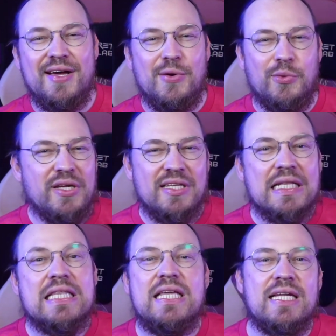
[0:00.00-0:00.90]
we
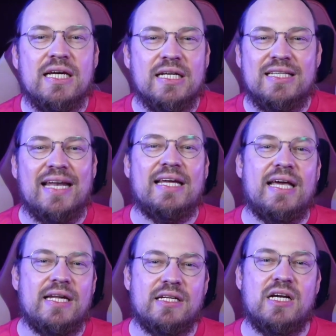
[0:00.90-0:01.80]
didn't need a
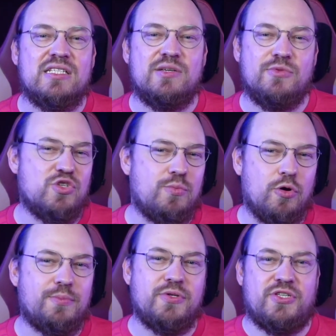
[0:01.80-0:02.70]
dedicated customer
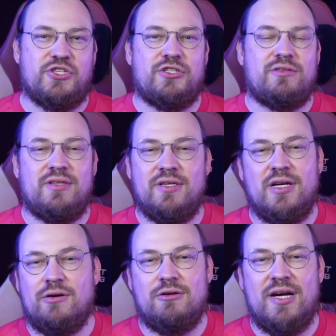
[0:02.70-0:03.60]
support position in
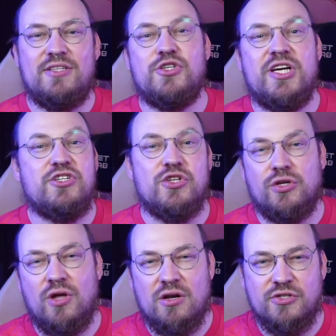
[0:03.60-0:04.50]
our education
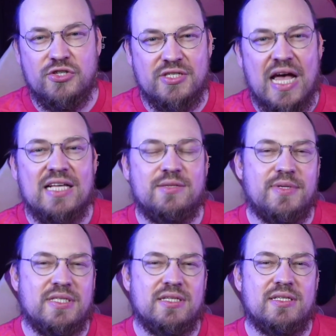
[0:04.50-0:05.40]
technology SaaS
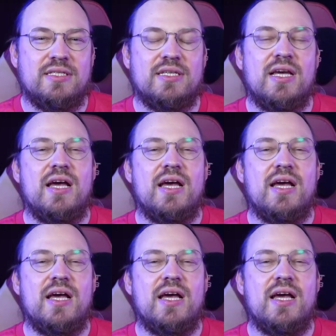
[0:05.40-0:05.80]
business.